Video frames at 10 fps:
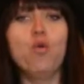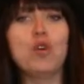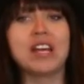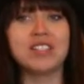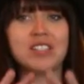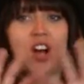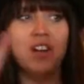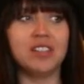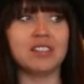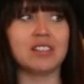we
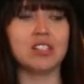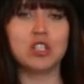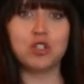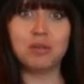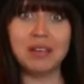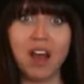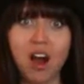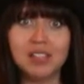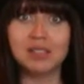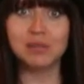installed this extremely
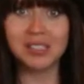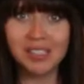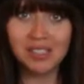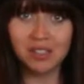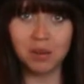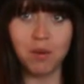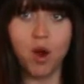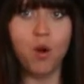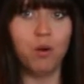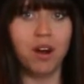awesome system
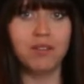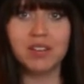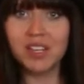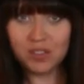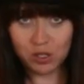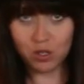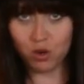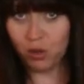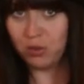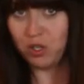where everything is controlled